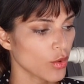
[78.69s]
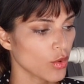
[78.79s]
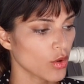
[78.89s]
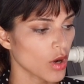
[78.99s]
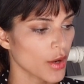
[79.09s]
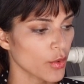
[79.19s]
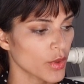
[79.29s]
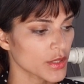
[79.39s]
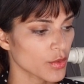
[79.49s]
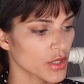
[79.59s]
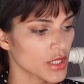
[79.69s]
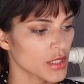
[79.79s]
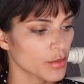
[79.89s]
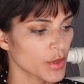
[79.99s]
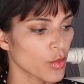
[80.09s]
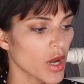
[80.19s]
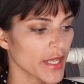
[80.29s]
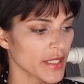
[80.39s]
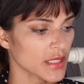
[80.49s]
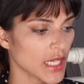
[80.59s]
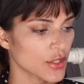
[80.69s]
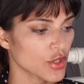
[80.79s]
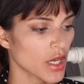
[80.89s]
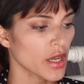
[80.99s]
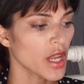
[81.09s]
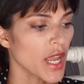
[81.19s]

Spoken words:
or I always wanted to be white, etc.